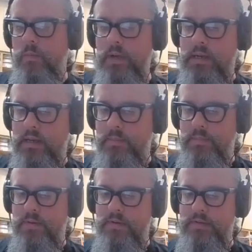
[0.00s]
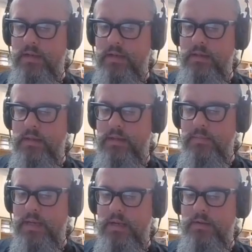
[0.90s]
when I presented the
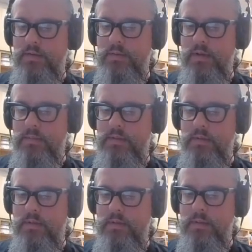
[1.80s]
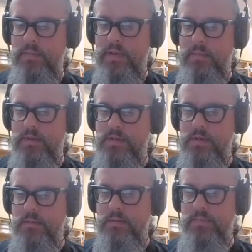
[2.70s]
manuscript to the
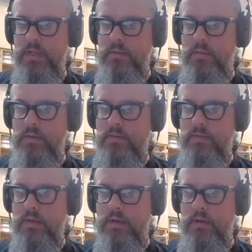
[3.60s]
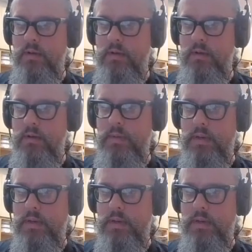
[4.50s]
publisher, it was about